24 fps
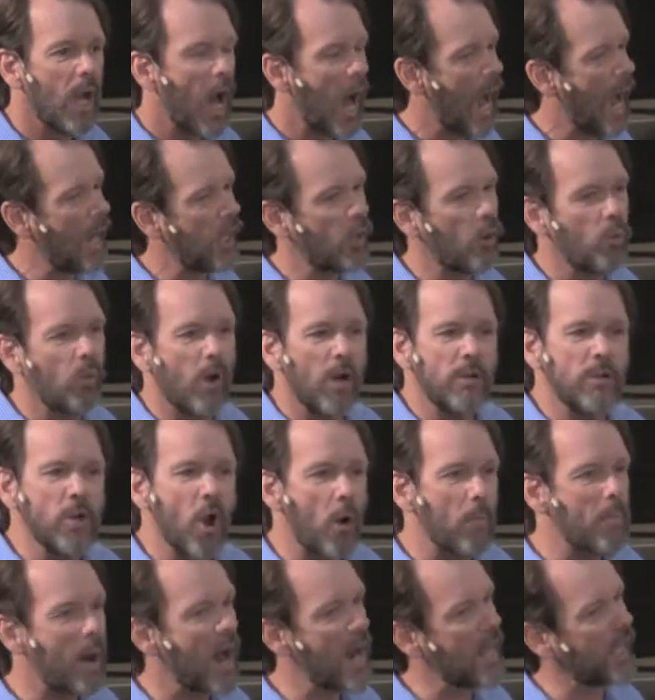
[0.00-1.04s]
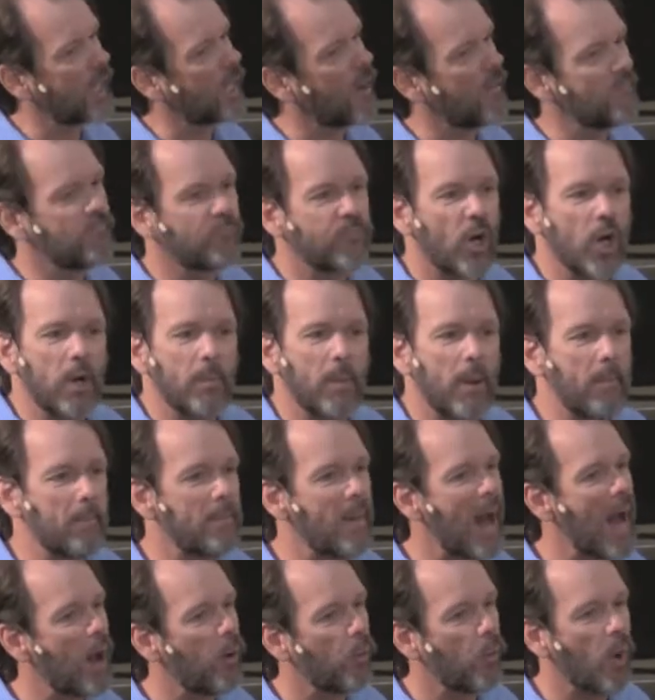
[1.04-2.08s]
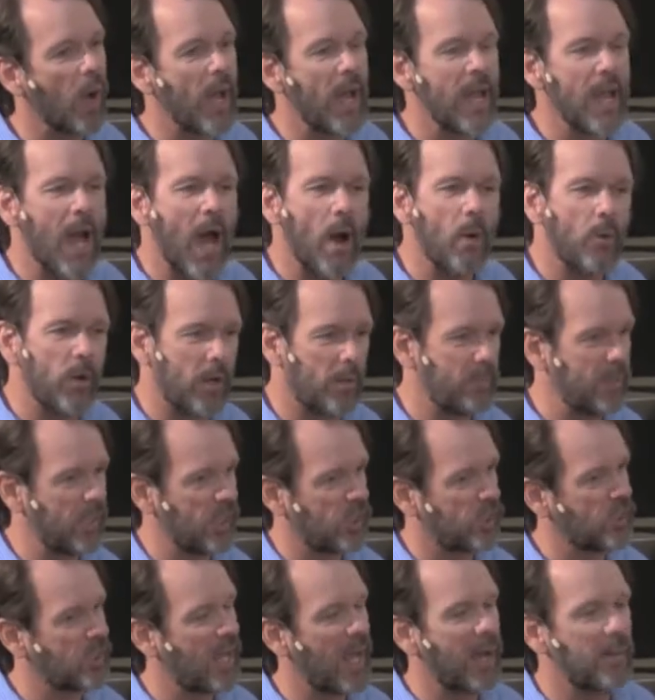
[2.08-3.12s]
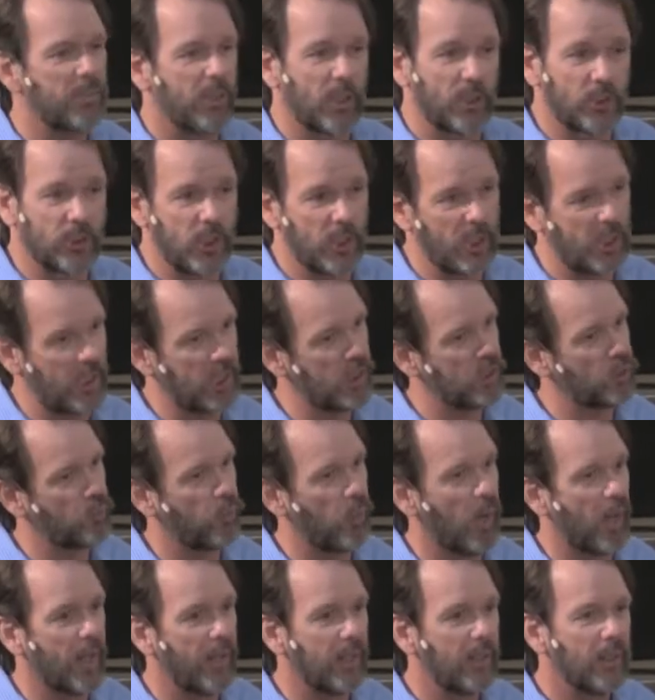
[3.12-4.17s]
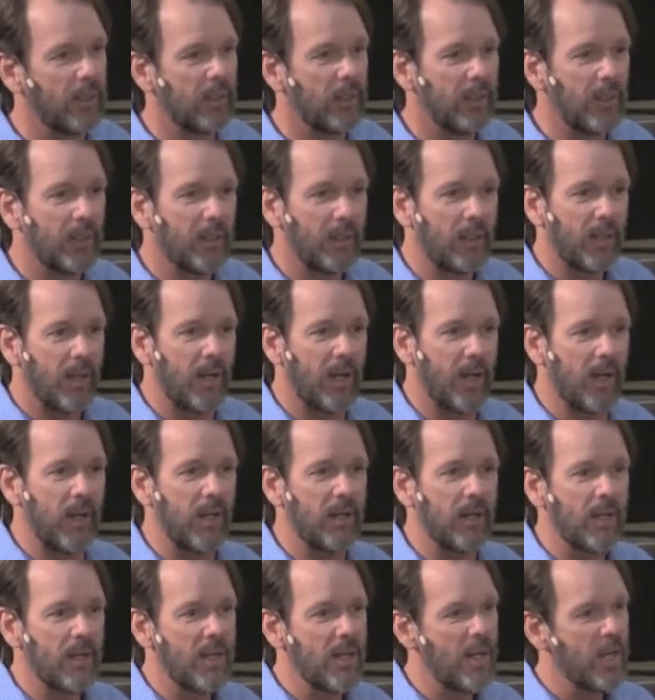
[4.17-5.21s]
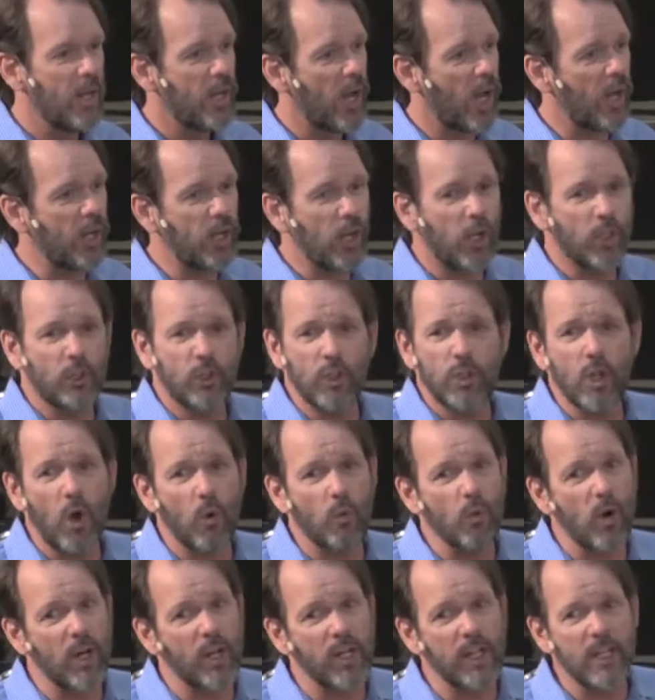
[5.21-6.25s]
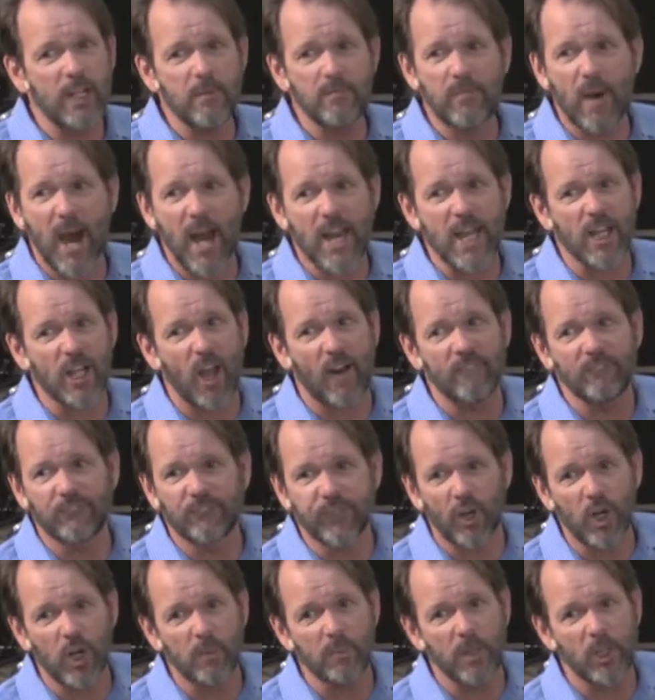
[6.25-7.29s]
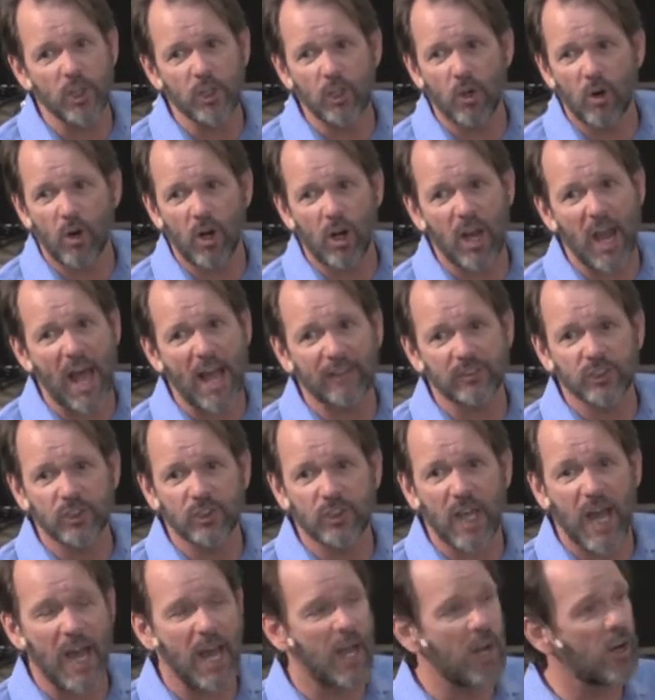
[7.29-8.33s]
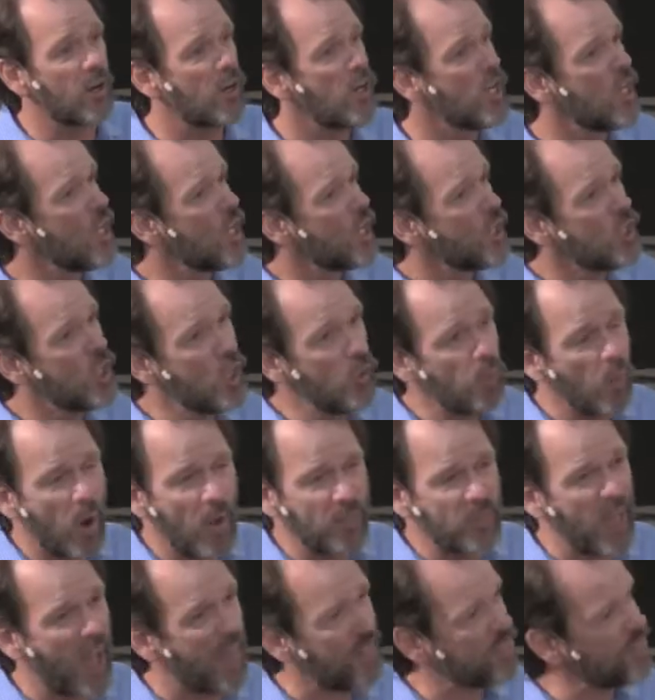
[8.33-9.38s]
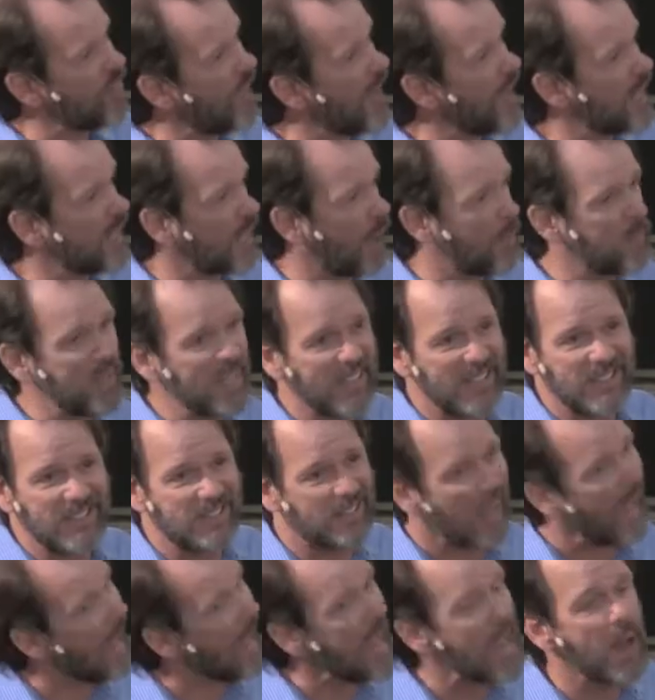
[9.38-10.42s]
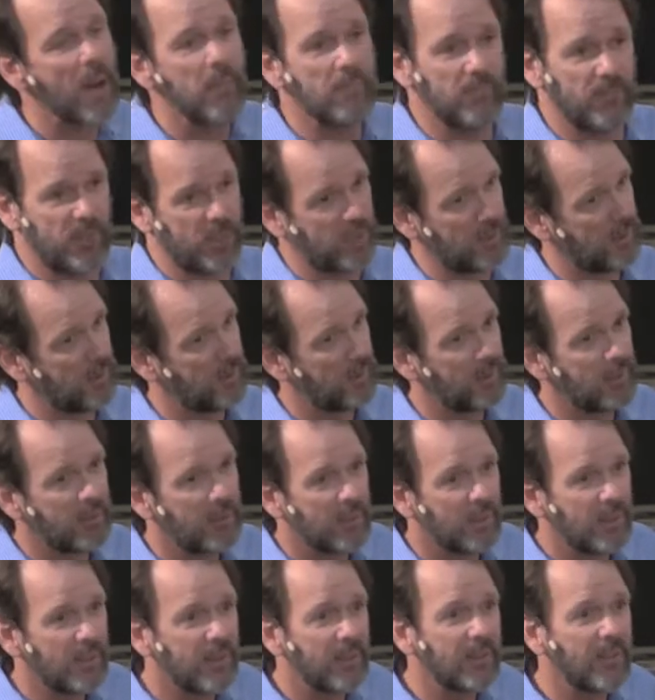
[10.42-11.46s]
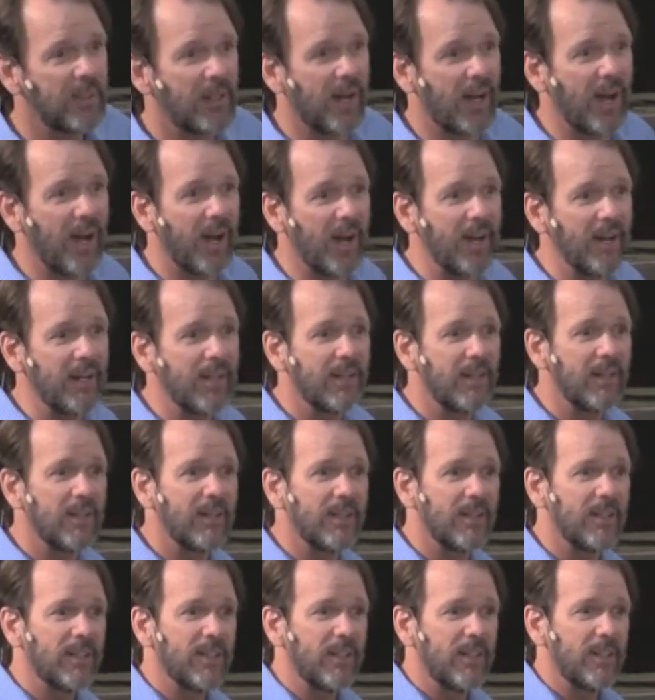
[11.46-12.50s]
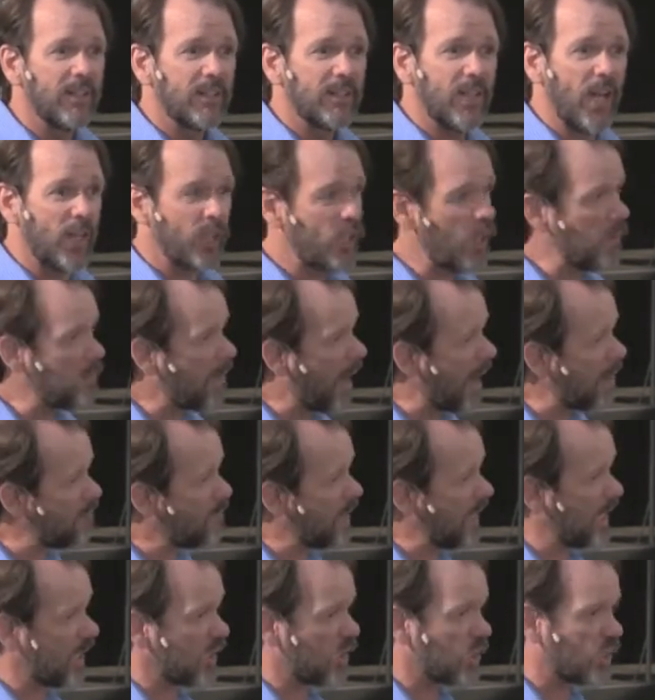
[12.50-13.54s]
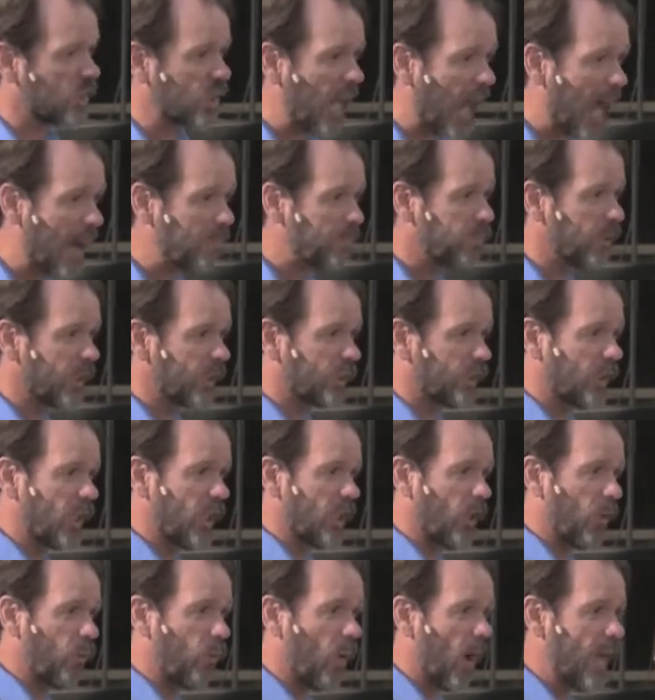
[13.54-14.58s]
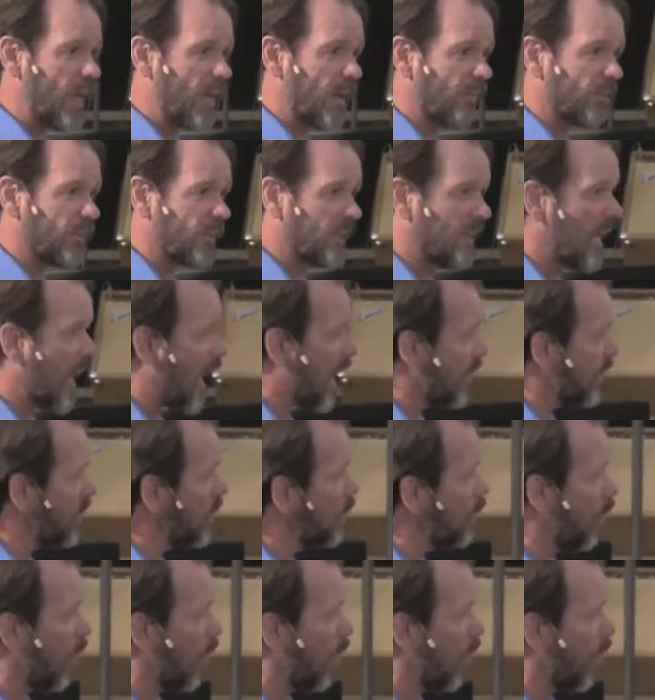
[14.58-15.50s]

I don't want nobody confirming my way. I want to be established in his way. Huh? I, you don't want anybody confirming your lifestyle. You want that thing to be damned. Huh? That you might be established in the way of God. You